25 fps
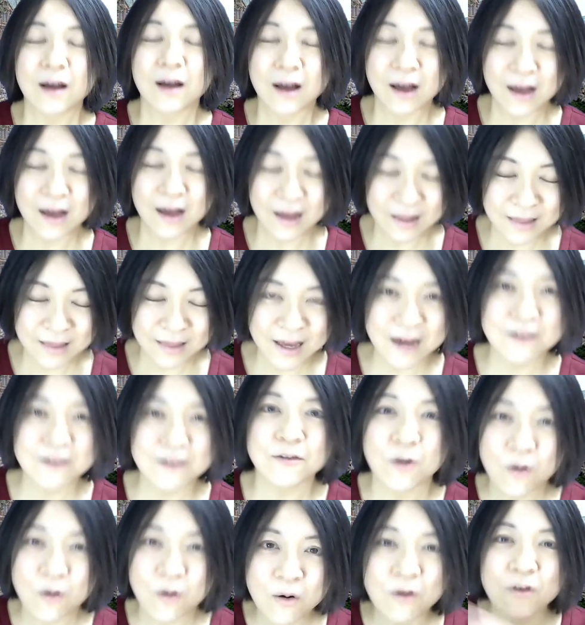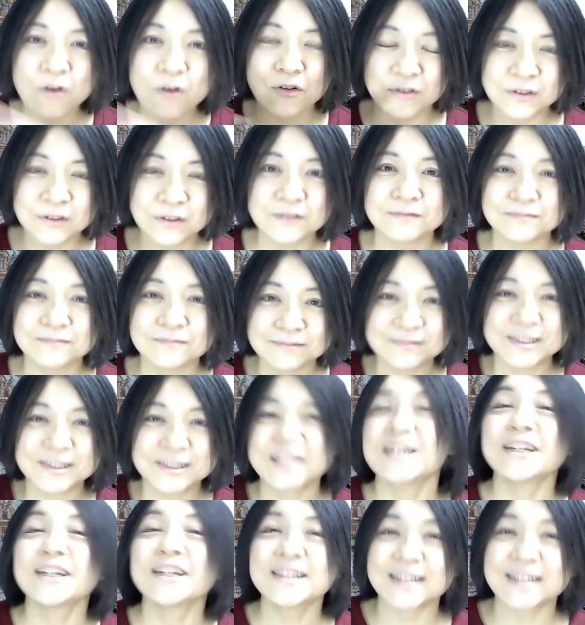allow all
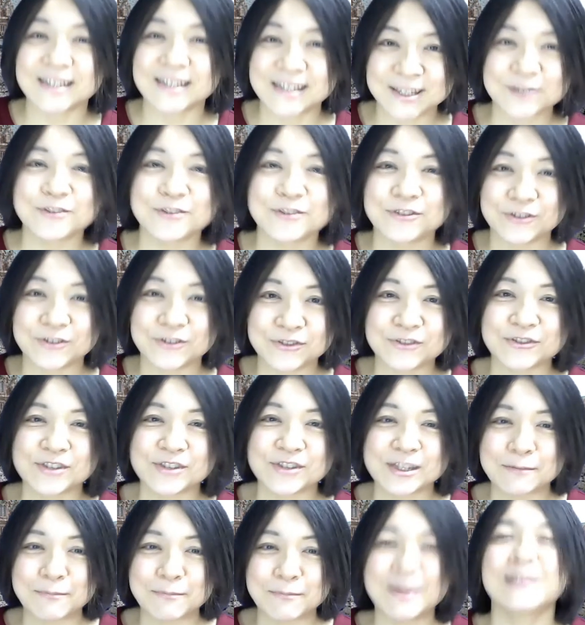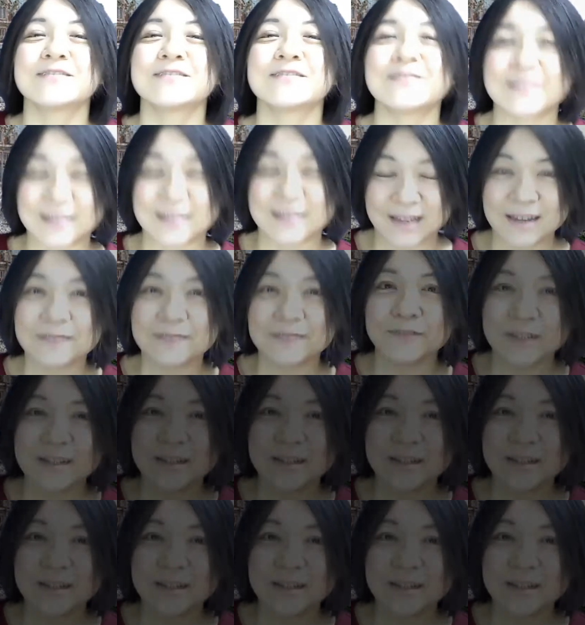judges to use maiden name.